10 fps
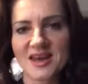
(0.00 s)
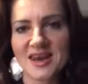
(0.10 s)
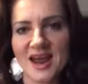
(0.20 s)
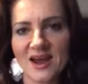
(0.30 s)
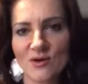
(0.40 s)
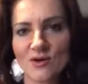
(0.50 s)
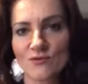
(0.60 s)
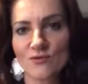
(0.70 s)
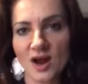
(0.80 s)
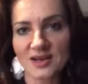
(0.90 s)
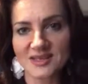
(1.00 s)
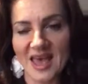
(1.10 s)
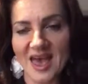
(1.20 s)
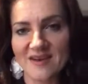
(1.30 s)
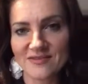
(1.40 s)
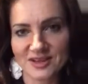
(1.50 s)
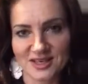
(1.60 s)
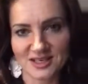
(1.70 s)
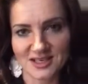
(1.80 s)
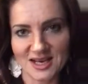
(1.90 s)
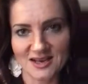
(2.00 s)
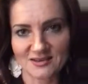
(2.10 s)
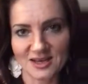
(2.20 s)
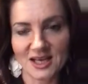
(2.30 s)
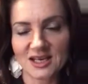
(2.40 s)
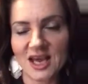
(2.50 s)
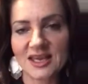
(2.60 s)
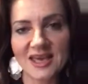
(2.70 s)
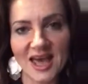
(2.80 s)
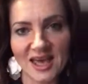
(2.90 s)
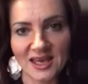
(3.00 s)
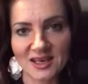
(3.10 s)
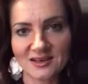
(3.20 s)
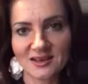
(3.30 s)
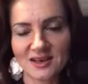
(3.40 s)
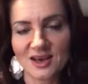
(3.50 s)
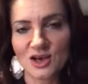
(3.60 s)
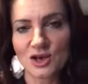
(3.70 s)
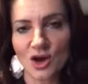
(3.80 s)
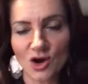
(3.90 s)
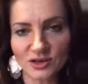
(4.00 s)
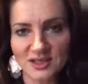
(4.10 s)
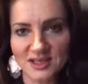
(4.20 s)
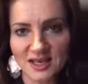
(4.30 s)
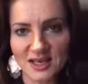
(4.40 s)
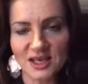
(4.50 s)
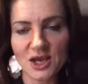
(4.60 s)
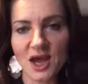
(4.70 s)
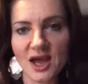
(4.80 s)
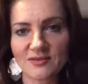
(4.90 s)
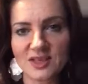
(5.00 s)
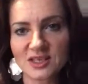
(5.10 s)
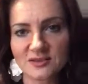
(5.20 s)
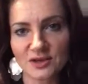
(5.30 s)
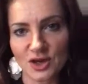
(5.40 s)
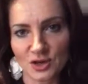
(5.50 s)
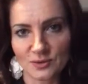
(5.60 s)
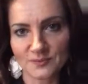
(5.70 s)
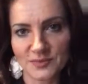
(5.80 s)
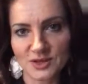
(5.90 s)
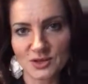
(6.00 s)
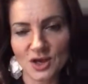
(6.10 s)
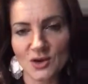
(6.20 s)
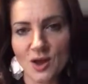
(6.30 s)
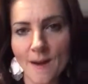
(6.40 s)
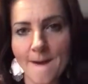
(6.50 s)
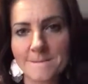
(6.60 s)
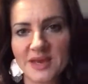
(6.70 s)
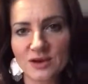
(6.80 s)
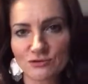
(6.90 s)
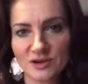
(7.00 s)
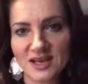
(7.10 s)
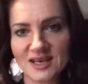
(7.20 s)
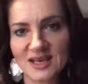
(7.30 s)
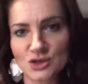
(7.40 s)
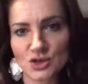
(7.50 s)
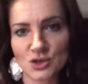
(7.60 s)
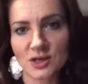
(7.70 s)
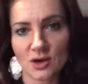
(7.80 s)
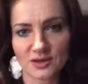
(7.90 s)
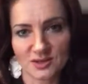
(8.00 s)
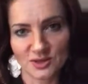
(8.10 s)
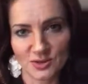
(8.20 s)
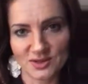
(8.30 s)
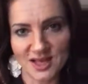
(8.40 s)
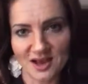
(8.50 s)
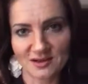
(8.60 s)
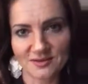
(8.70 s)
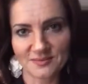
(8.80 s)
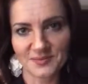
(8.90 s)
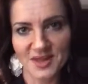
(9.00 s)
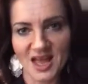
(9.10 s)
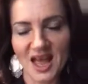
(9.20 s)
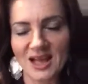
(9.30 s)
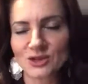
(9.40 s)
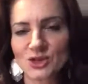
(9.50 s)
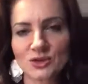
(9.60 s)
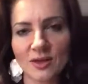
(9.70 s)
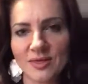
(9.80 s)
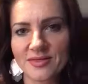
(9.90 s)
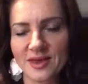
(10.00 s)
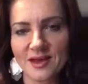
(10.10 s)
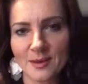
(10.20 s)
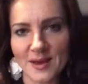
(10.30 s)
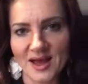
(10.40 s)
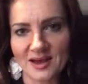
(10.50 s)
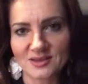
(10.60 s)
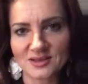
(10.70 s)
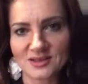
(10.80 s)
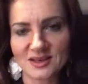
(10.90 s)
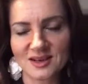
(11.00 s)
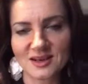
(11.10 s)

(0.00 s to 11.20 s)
Now, write everything down. And again, honestly, this is for you. So be really, truly honest with yourself, and do not think about,